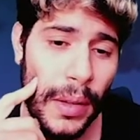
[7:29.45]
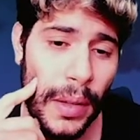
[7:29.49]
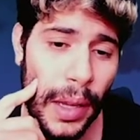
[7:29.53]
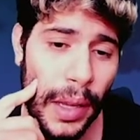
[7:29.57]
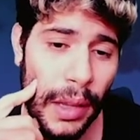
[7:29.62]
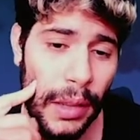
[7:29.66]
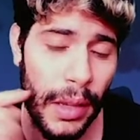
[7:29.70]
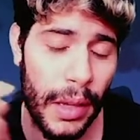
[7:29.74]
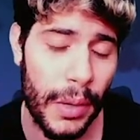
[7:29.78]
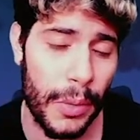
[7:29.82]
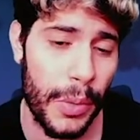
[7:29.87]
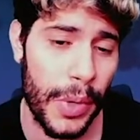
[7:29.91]

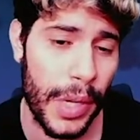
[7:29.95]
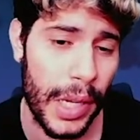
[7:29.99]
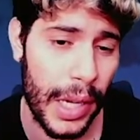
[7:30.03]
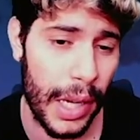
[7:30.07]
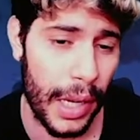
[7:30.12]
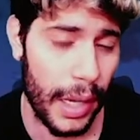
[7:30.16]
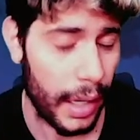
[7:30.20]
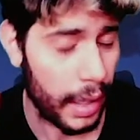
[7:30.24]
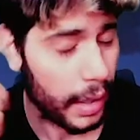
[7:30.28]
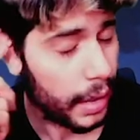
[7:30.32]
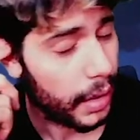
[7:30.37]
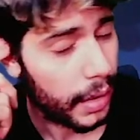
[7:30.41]
and then we
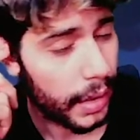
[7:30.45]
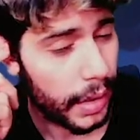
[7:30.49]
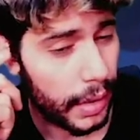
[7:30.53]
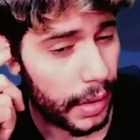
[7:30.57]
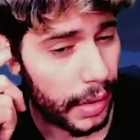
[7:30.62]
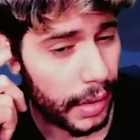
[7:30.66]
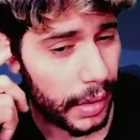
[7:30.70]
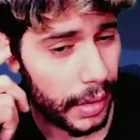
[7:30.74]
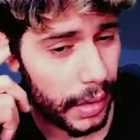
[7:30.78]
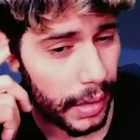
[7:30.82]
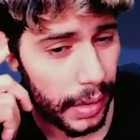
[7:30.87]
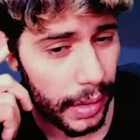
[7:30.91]
get
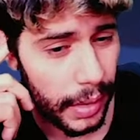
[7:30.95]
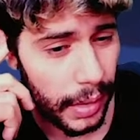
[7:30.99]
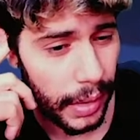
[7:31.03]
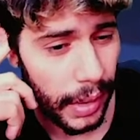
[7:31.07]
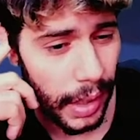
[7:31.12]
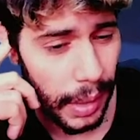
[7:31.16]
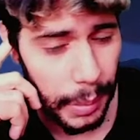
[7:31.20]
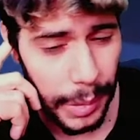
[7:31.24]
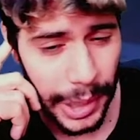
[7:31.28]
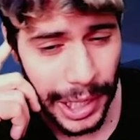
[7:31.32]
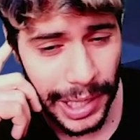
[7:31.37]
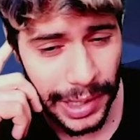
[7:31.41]
the
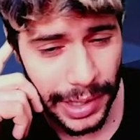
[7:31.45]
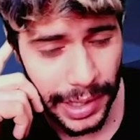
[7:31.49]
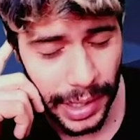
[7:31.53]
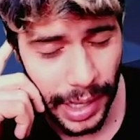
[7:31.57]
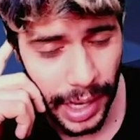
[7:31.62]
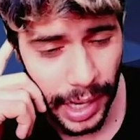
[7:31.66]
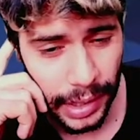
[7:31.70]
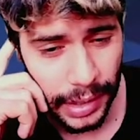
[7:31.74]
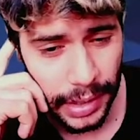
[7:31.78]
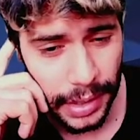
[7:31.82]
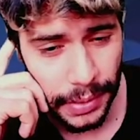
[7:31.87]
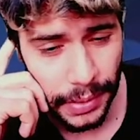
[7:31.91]
ability
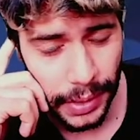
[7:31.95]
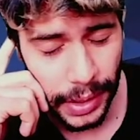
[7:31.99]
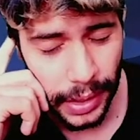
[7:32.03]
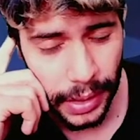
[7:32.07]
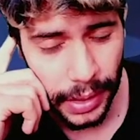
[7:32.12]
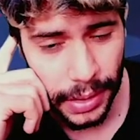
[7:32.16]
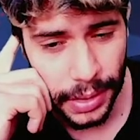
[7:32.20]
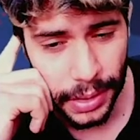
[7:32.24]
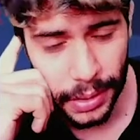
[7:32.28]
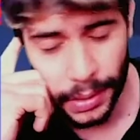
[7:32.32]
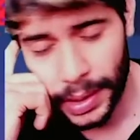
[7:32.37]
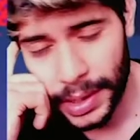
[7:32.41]

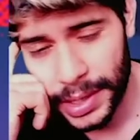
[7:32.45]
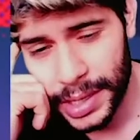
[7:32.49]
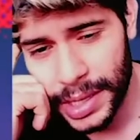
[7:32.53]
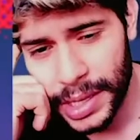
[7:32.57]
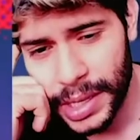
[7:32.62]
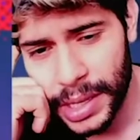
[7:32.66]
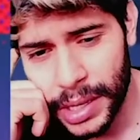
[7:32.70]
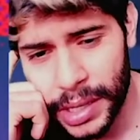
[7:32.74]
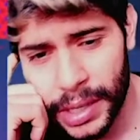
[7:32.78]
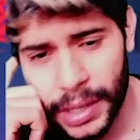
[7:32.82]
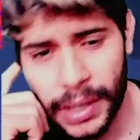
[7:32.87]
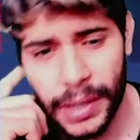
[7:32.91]
activated. So I
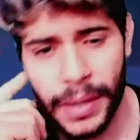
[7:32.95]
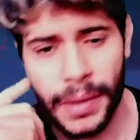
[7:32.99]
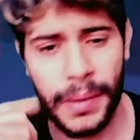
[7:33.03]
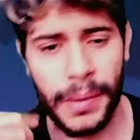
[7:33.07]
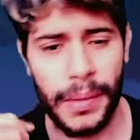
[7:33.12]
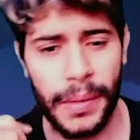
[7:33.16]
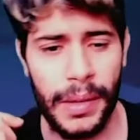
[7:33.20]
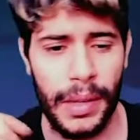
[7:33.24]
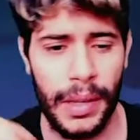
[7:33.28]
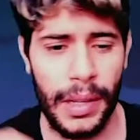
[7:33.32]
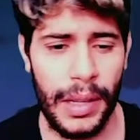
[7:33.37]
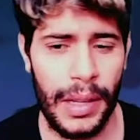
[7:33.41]
think
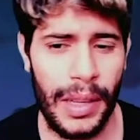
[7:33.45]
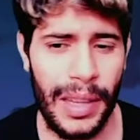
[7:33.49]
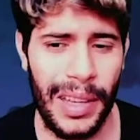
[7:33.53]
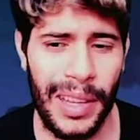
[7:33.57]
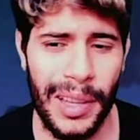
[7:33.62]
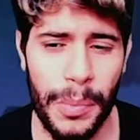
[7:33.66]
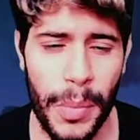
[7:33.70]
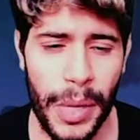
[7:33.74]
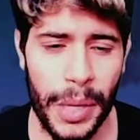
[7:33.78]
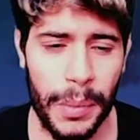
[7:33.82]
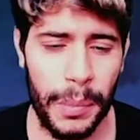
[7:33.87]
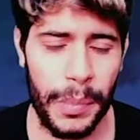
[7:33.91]

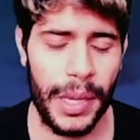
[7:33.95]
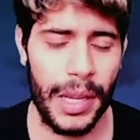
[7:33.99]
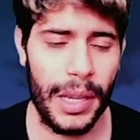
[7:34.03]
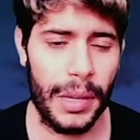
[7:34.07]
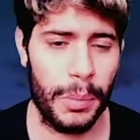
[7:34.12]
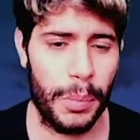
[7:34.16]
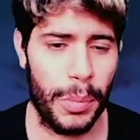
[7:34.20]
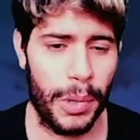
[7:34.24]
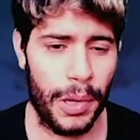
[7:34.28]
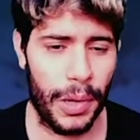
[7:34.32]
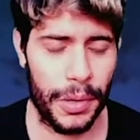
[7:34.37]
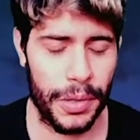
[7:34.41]
it might be
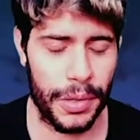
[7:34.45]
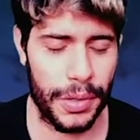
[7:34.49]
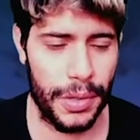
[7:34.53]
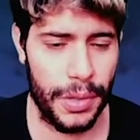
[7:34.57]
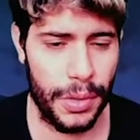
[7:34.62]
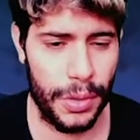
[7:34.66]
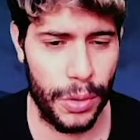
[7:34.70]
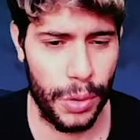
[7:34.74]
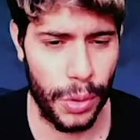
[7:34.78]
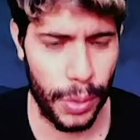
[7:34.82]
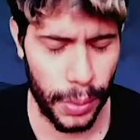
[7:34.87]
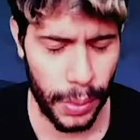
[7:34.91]
at
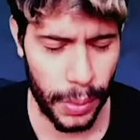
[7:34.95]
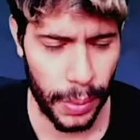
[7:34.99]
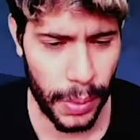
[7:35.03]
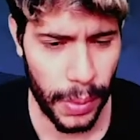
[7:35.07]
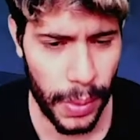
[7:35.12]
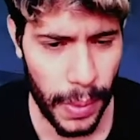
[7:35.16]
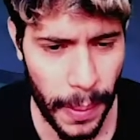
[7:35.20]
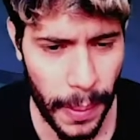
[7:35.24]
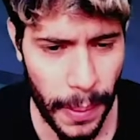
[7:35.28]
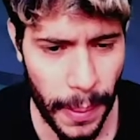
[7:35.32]
+2,